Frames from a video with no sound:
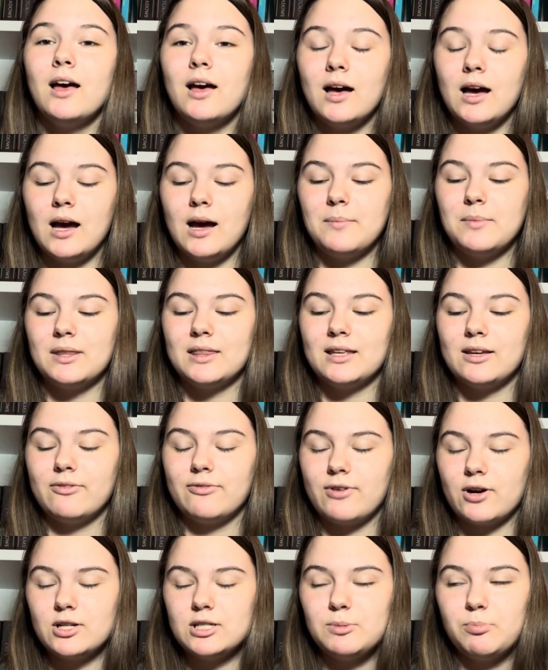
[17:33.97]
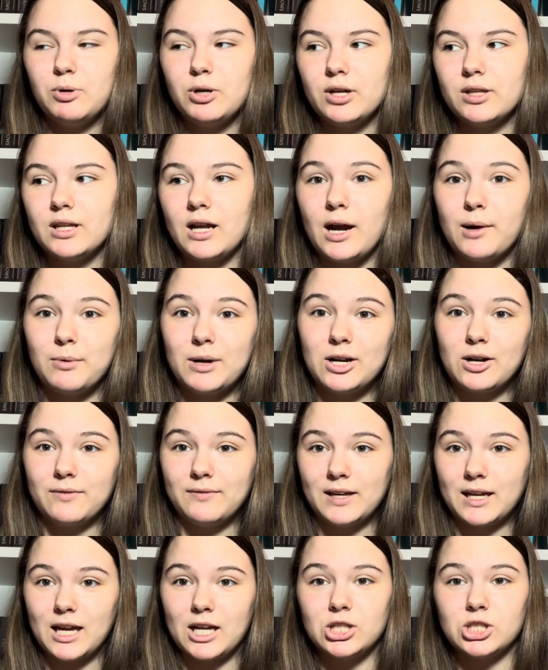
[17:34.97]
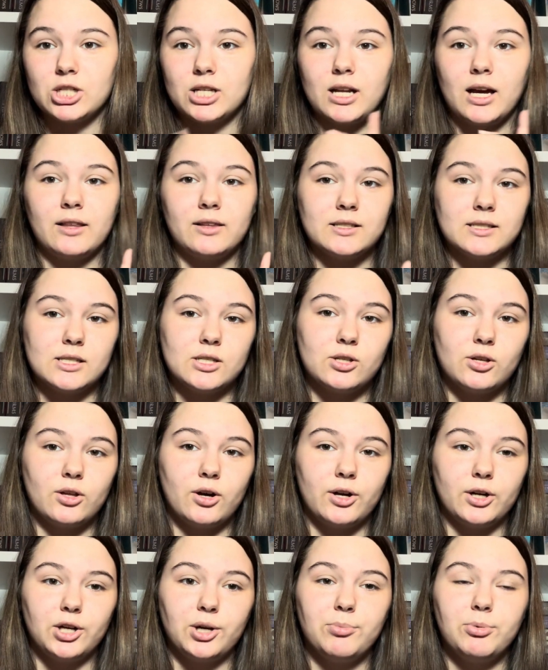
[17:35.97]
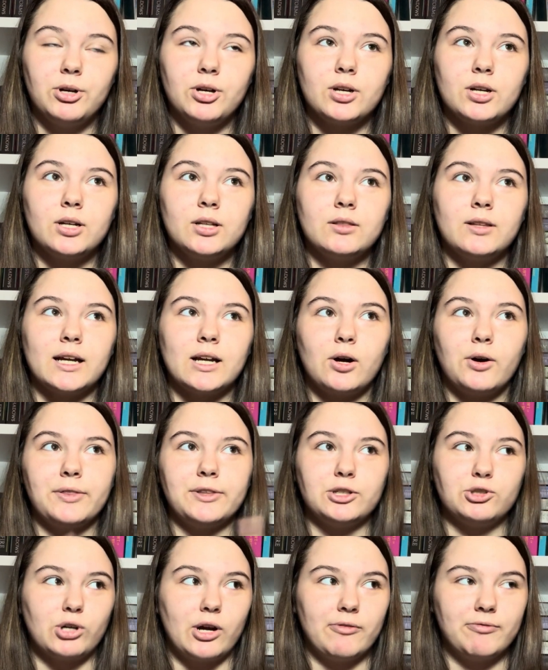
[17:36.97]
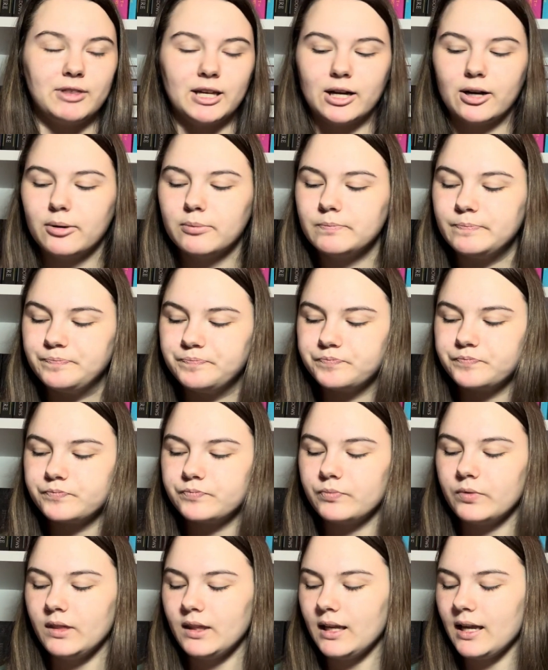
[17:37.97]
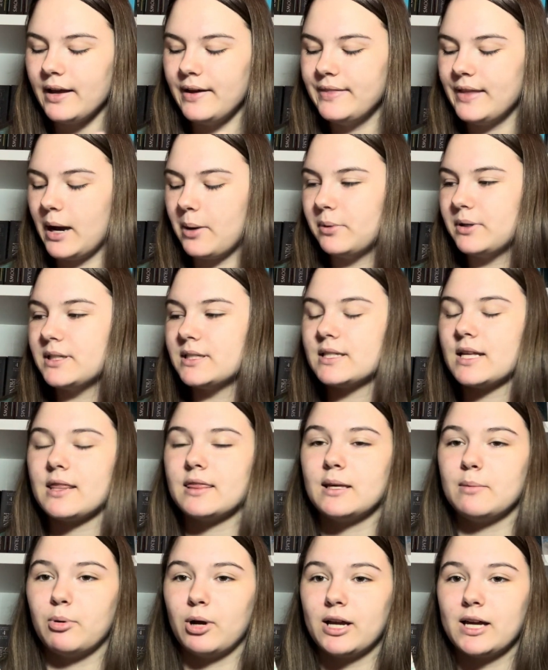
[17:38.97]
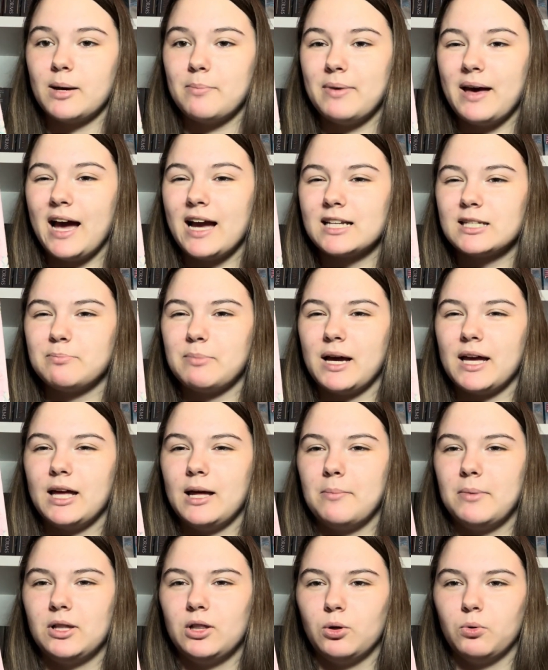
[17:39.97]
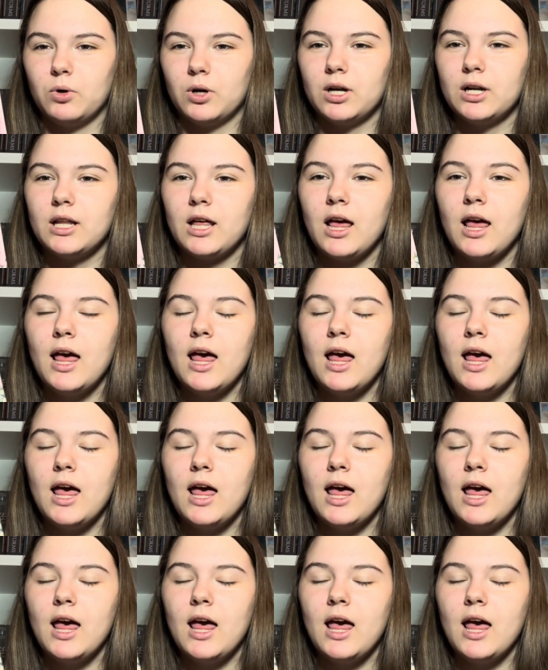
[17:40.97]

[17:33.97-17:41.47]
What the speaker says: The first book that I read on vacation, I listened to the audiobook, like, on the drive there, and that was The Breakup Pact by Emma Lord.